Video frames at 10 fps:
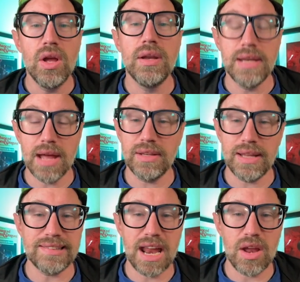Now,
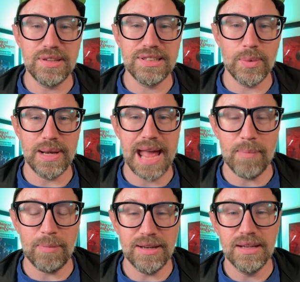that's not always going to
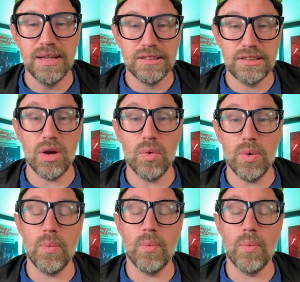happen. So,